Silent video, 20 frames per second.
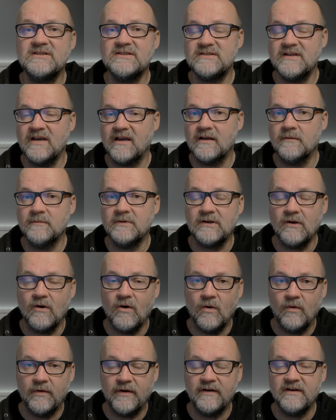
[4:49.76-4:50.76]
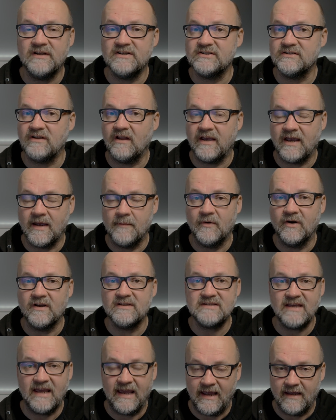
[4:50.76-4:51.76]
taken with older digital
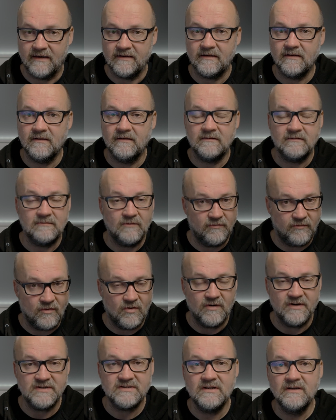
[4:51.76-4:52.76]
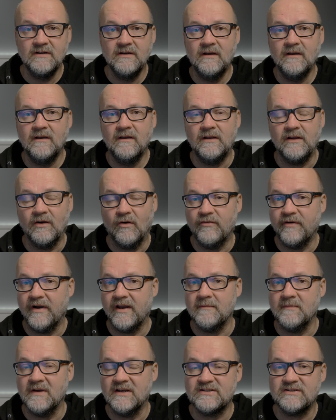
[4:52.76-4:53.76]
cameras and, of course, the
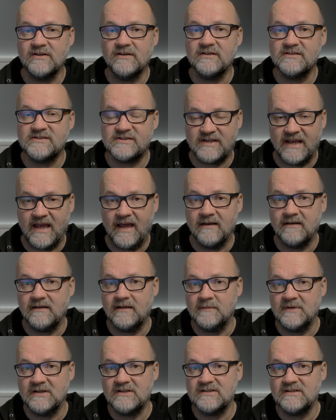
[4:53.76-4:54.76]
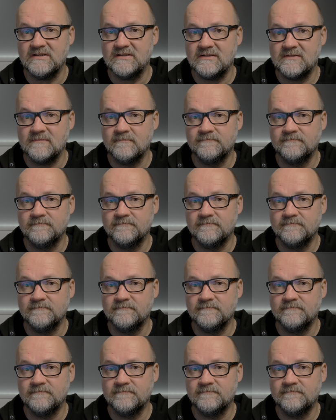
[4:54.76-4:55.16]
already mentioned scanned images.